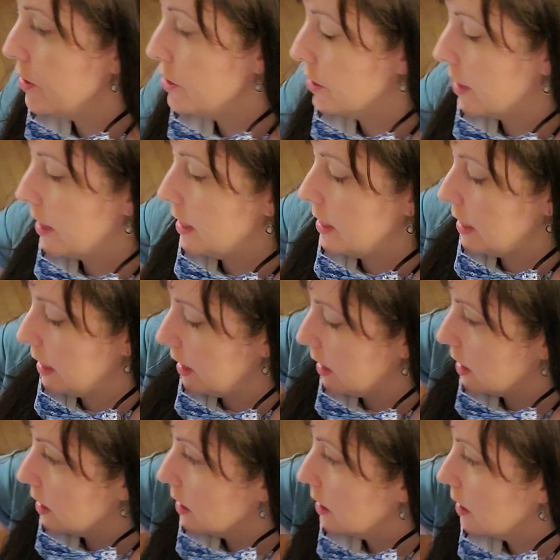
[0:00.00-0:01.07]
you're going to
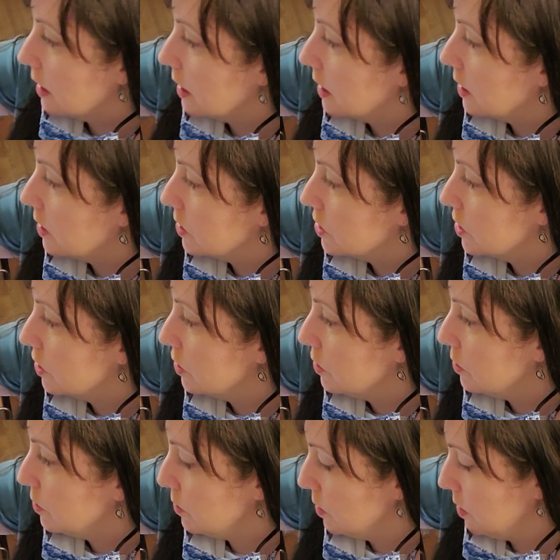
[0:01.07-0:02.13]
need
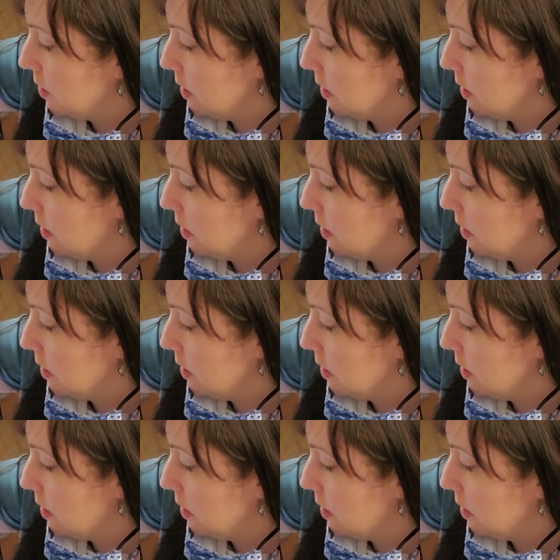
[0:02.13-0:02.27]
2